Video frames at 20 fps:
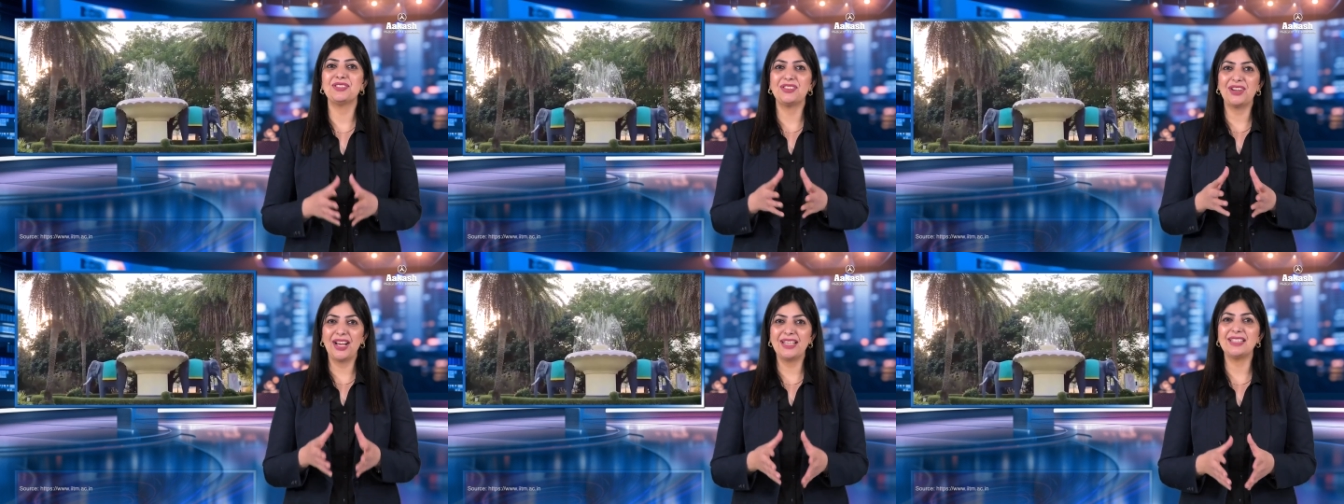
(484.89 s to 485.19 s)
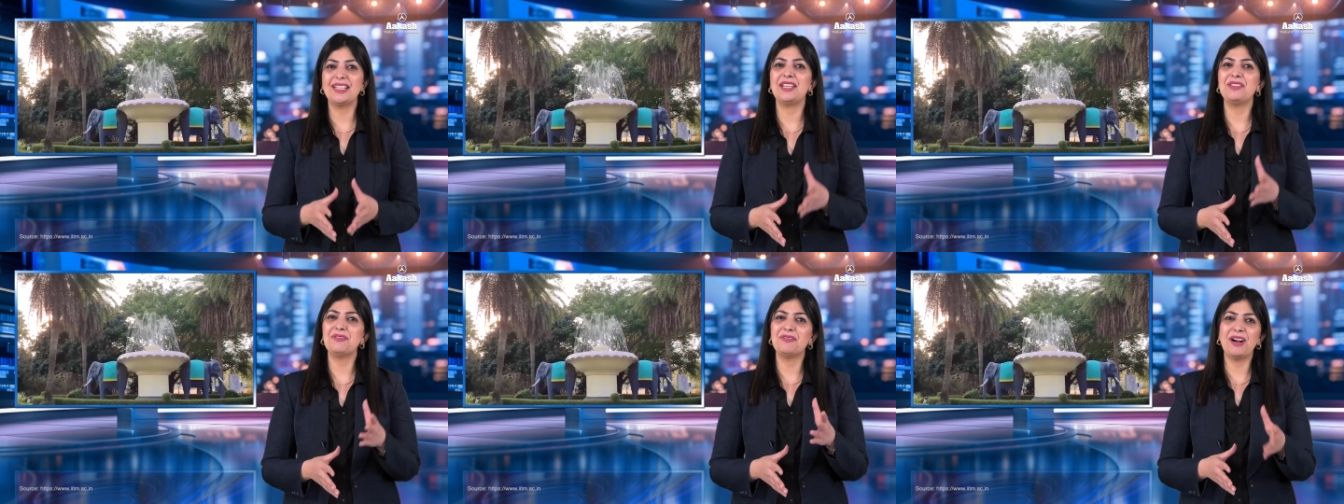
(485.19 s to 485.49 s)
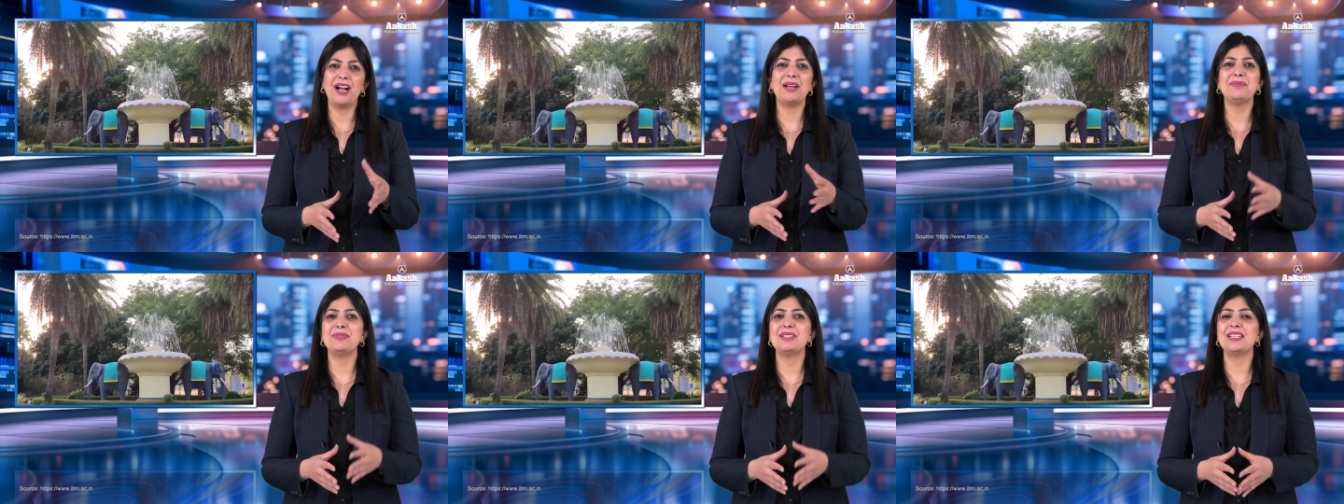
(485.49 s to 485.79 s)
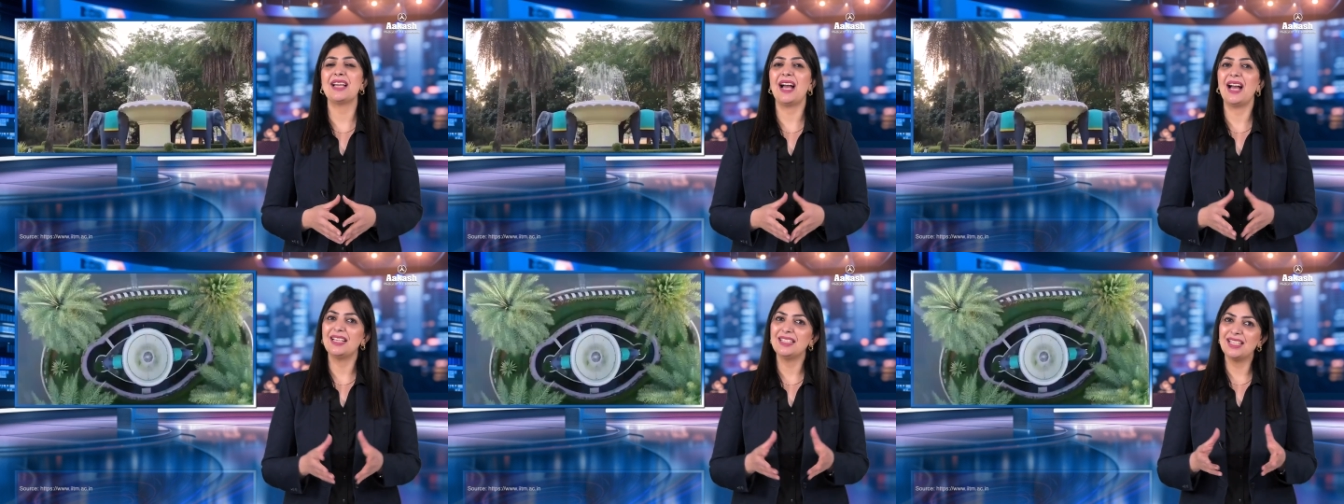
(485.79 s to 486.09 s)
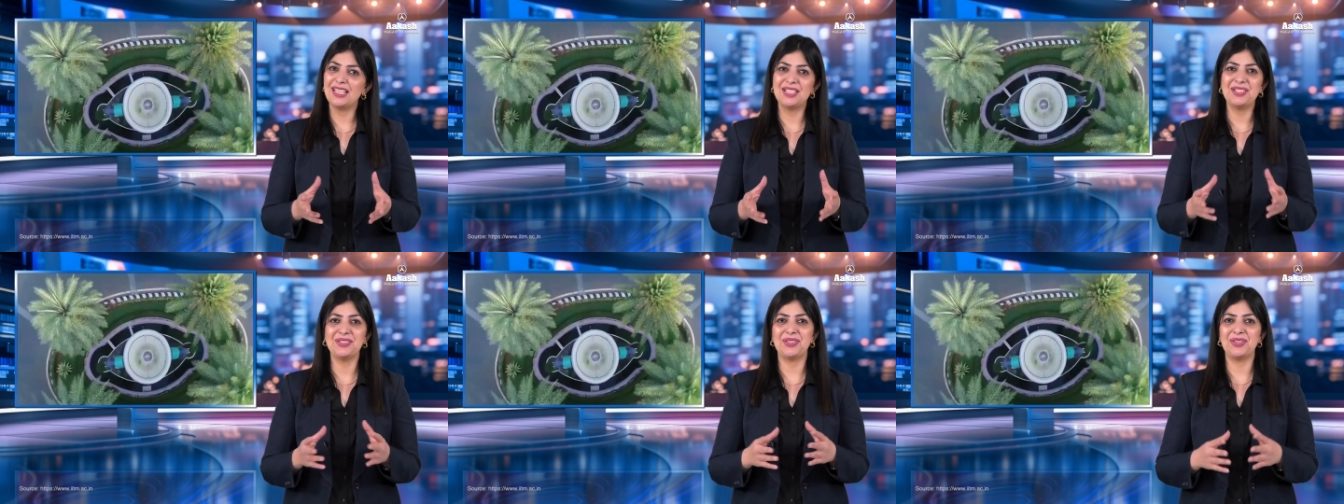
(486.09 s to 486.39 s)
right environment and
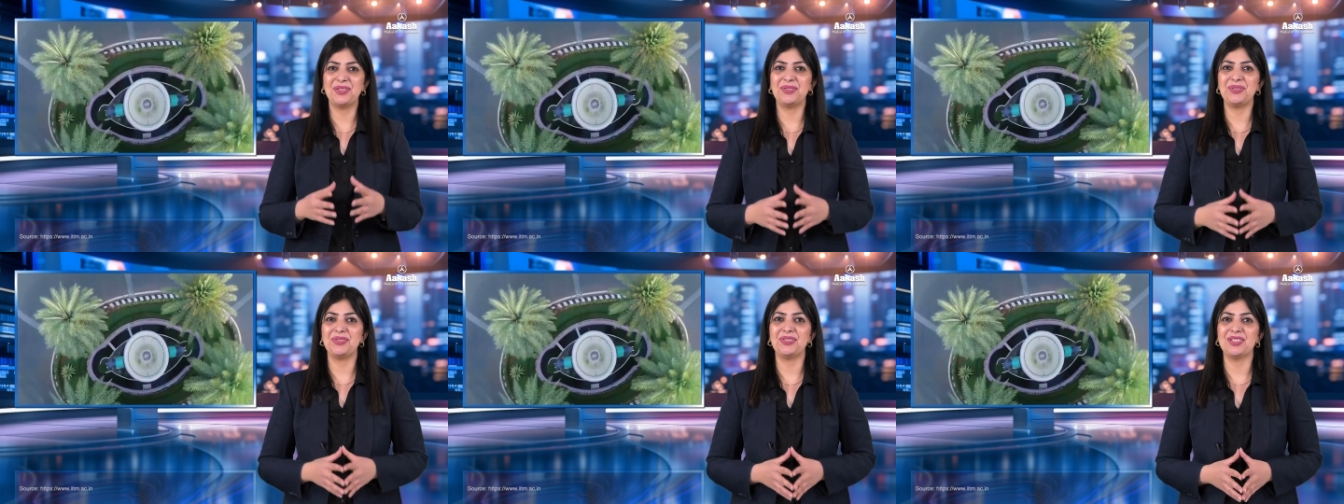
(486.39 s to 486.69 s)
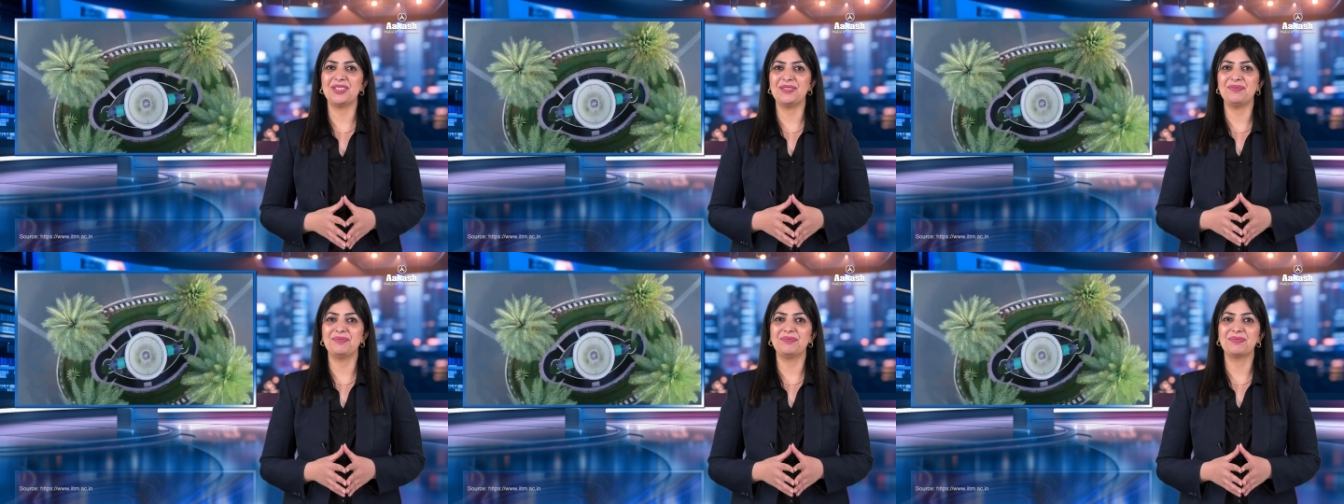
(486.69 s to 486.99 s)
institution.